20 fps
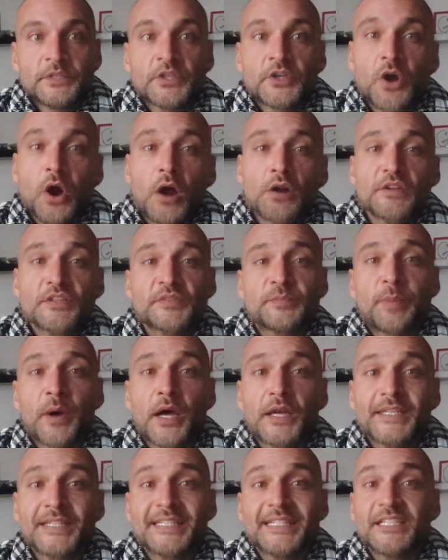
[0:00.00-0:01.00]
The
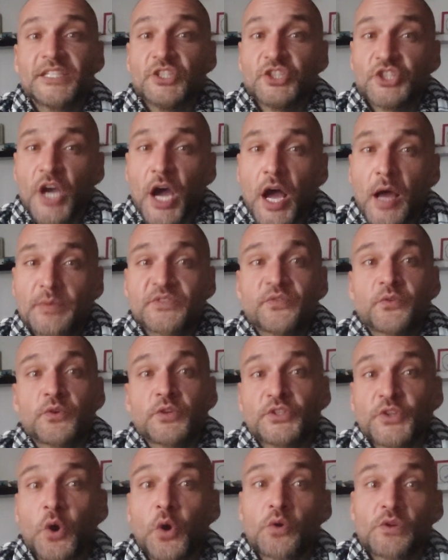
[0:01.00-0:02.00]
corresponding jobs
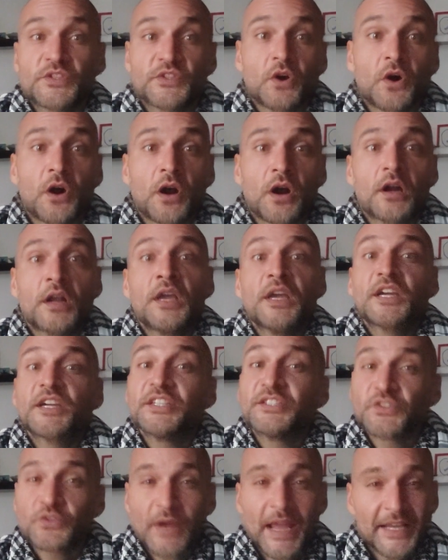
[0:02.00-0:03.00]
for Taurus are
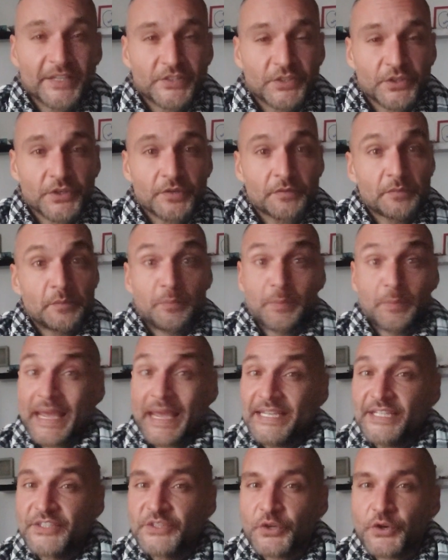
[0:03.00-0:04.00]
contractor,
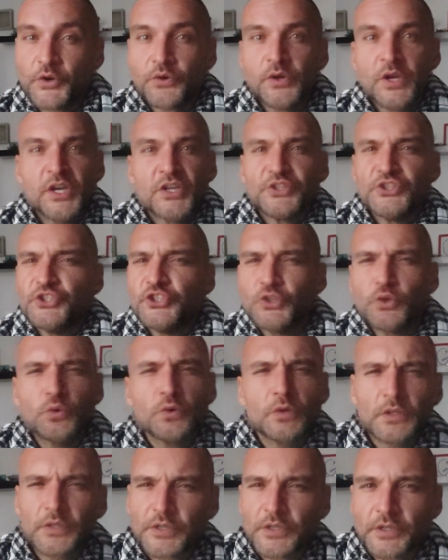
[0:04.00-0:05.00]
painter,
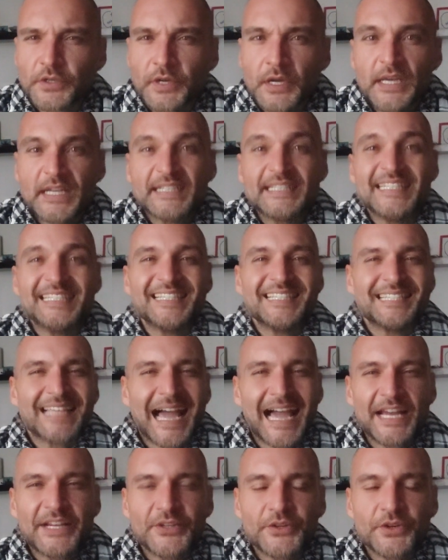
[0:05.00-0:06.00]
jeweler,
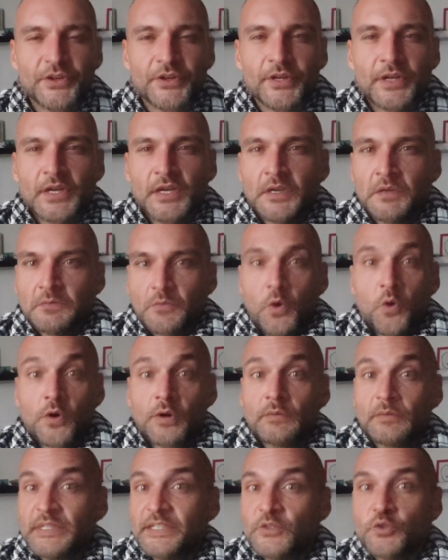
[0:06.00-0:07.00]
designer,
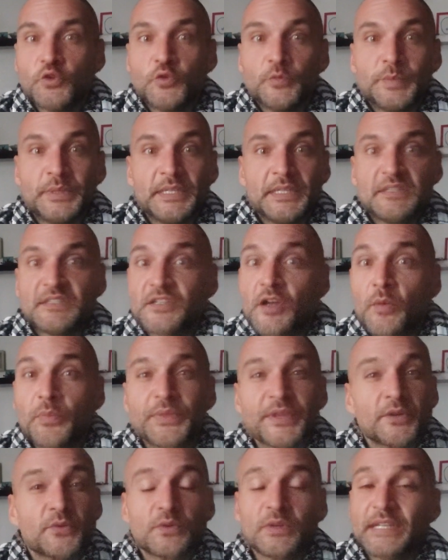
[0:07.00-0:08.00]
or it could be
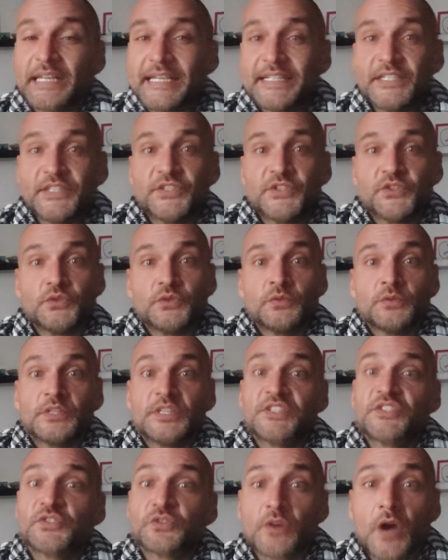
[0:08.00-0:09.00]
something related to
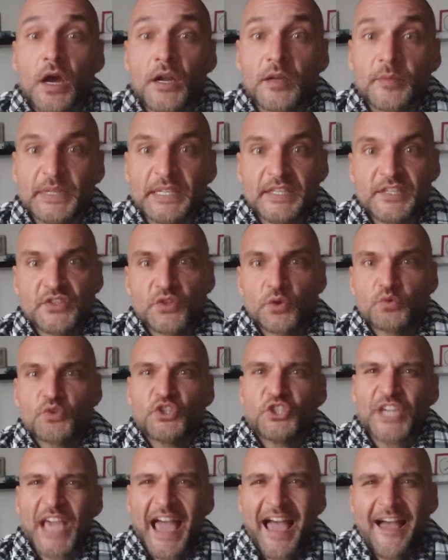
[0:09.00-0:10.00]
gastronomy, so
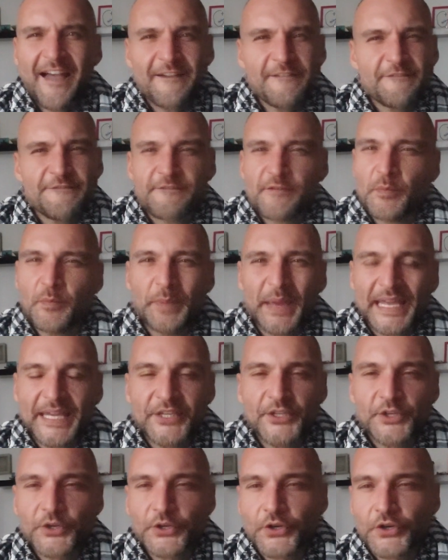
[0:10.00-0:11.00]
chef,
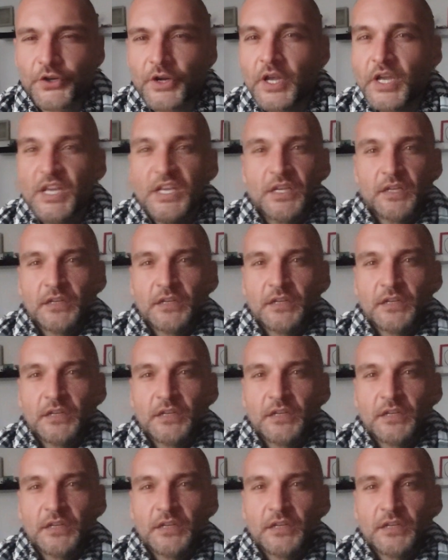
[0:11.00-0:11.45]
baker,